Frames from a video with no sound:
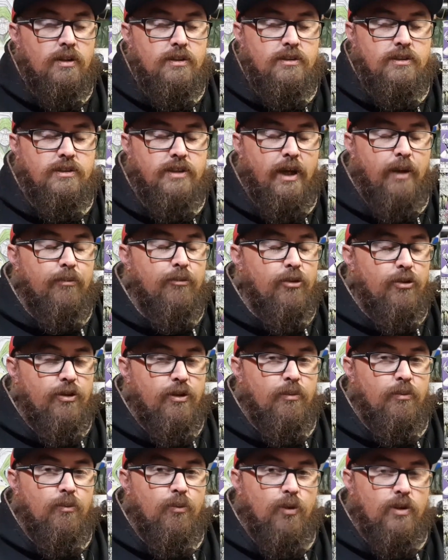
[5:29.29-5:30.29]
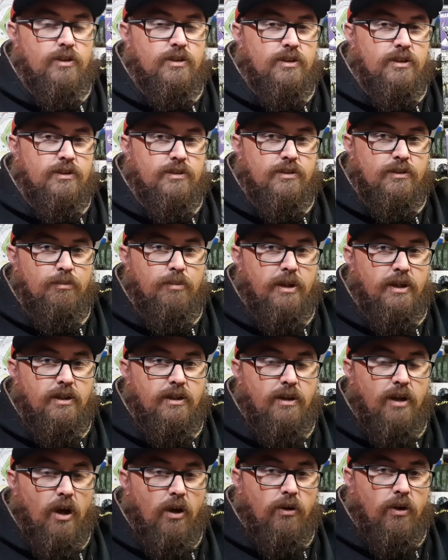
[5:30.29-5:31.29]
stamped on them, which is a big
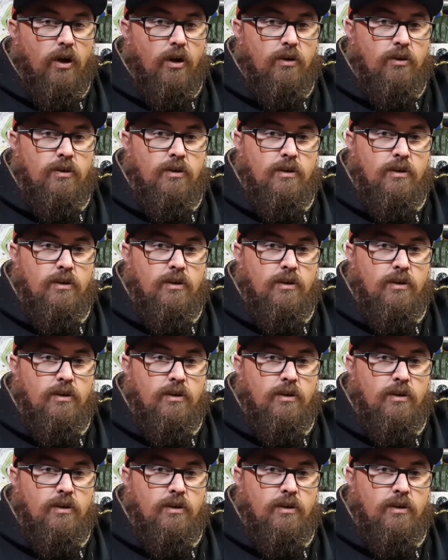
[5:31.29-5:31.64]
no-no.